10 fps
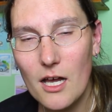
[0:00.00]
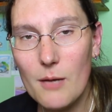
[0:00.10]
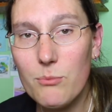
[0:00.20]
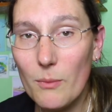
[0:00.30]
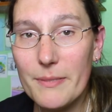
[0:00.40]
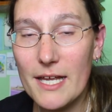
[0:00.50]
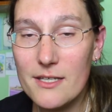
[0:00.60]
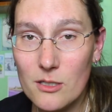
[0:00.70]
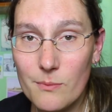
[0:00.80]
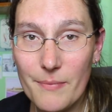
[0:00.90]
And probably
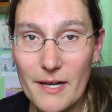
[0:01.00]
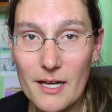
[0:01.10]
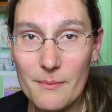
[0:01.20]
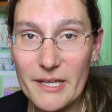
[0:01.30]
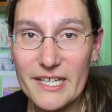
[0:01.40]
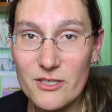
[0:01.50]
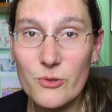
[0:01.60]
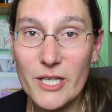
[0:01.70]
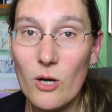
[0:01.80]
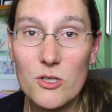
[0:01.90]
end up playing
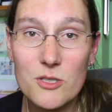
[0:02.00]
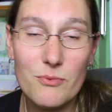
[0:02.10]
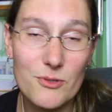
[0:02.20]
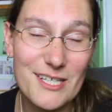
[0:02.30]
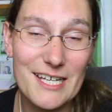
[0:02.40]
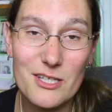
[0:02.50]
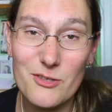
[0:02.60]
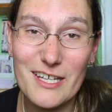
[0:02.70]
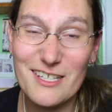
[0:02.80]
Tony Hawk's Pro Skater 3,